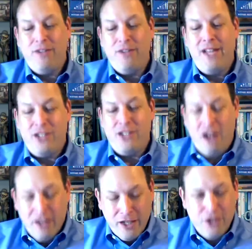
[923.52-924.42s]
whether that's
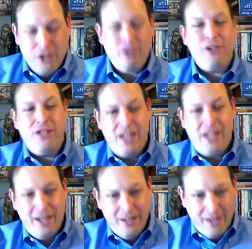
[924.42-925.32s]
on the construction
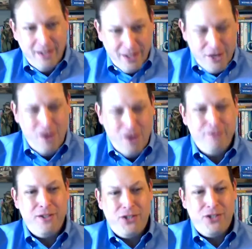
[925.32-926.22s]
site, in the
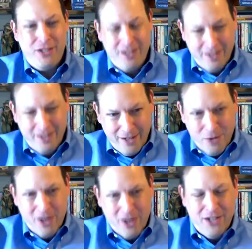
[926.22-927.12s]
office,
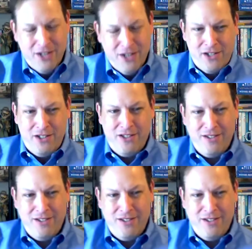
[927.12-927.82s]
in organizations?